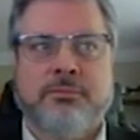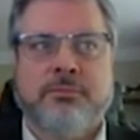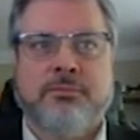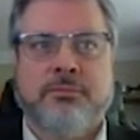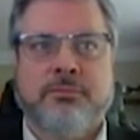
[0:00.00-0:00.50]

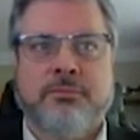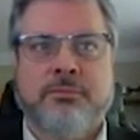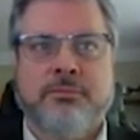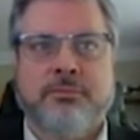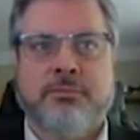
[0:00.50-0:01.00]

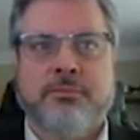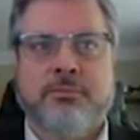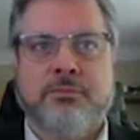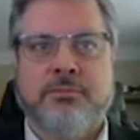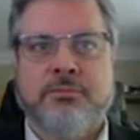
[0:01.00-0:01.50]

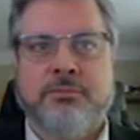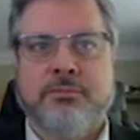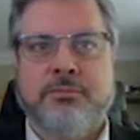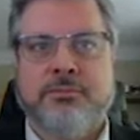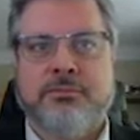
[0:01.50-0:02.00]

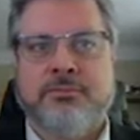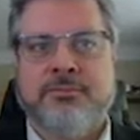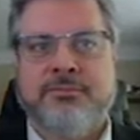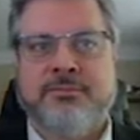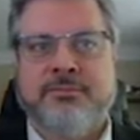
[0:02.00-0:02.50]

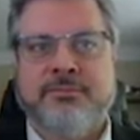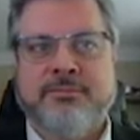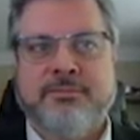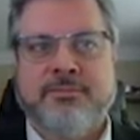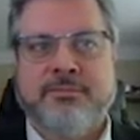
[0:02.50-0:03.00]

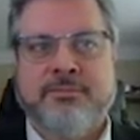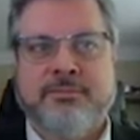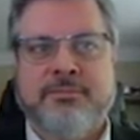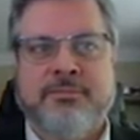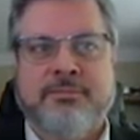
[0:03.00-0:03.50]

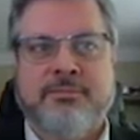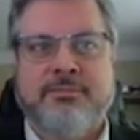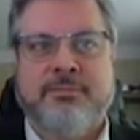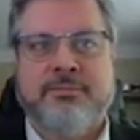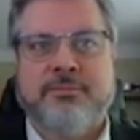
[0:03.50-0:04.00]

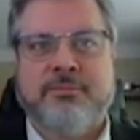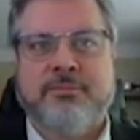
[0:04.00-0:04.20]
The person shown says nothing.